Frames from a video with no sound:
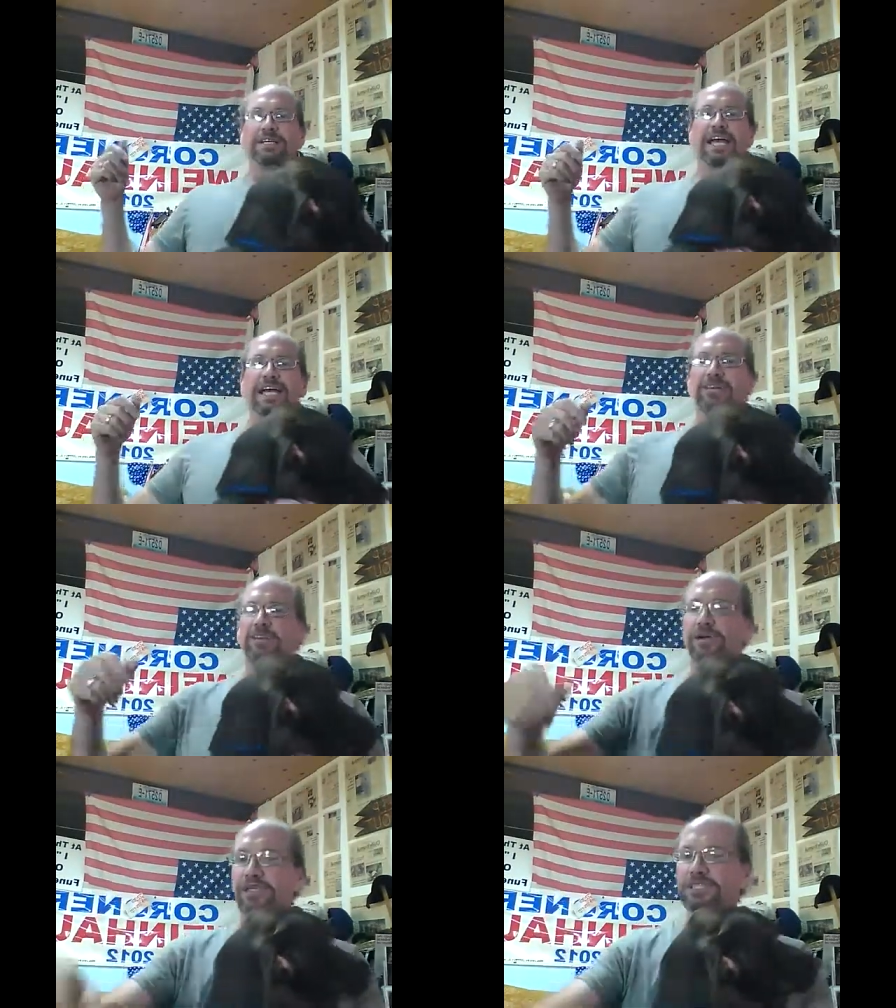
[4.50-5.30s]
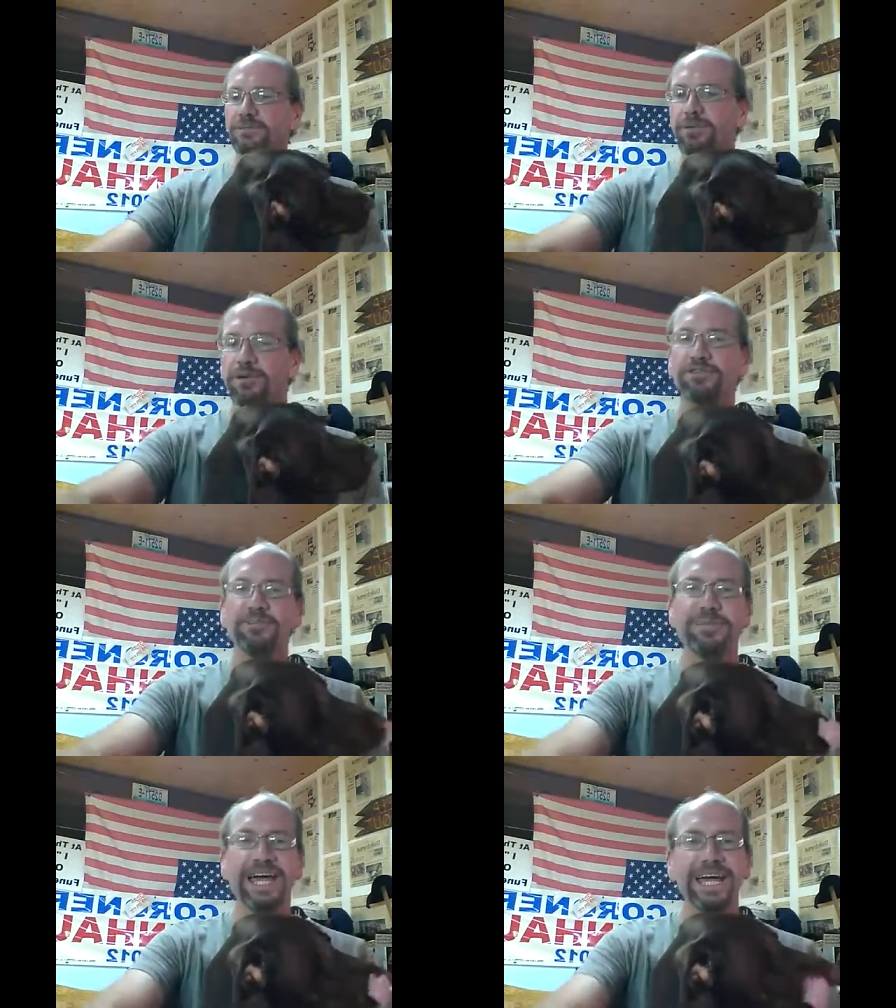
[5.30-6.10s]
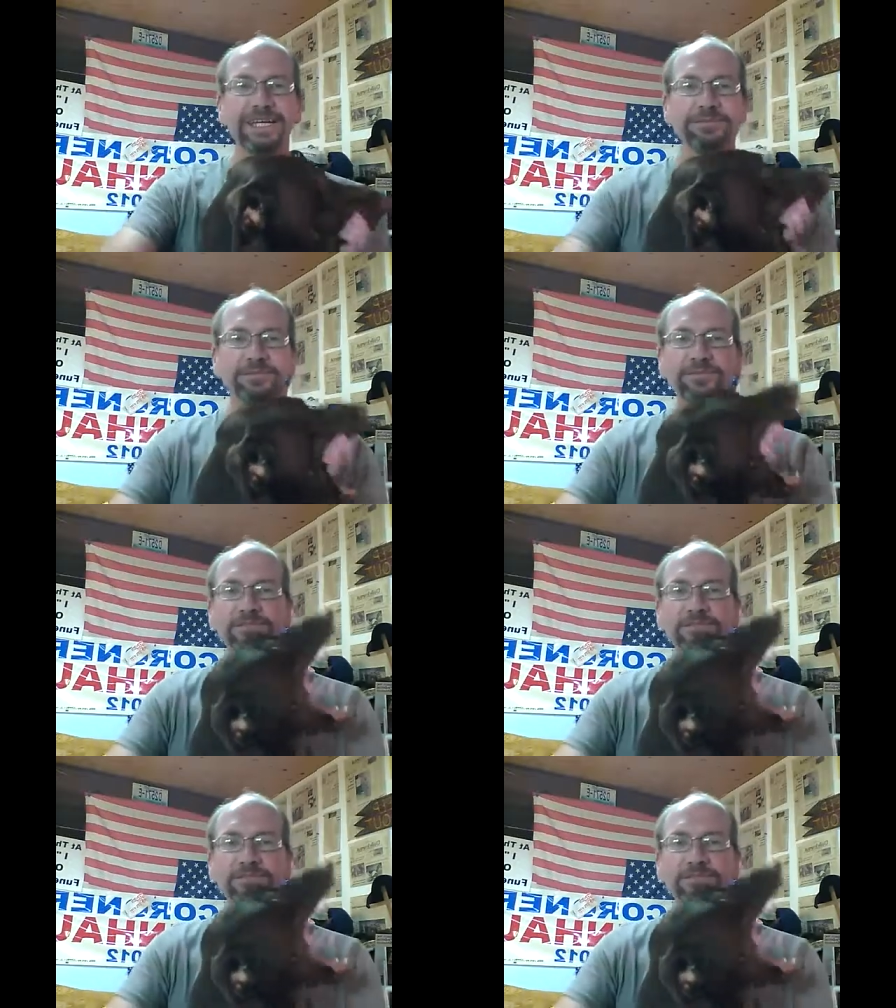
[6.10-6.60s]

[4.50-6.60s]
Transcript: How you doing? It's the Bulletinman.